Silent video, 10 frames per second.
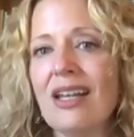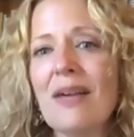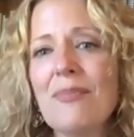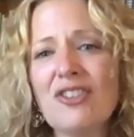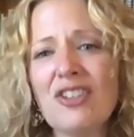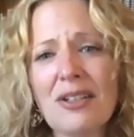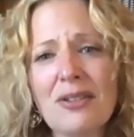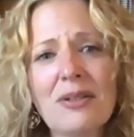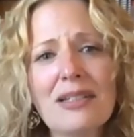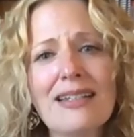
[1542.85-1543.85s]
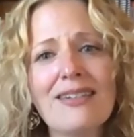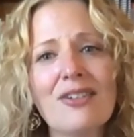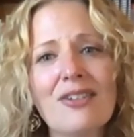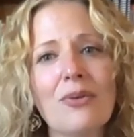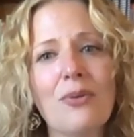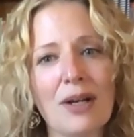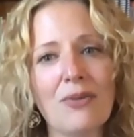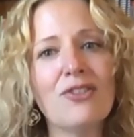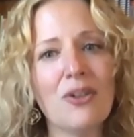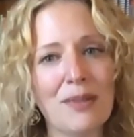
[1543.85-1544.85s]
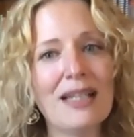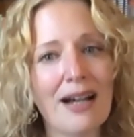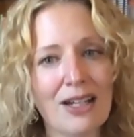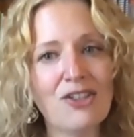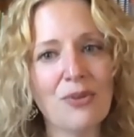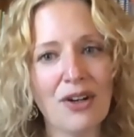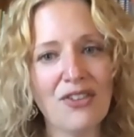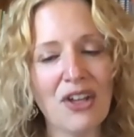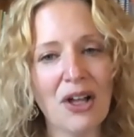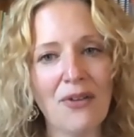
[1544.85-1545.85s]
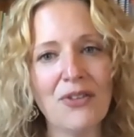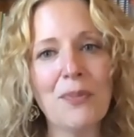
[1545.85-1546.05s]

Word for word: And particularly to when to be kind to ourselves.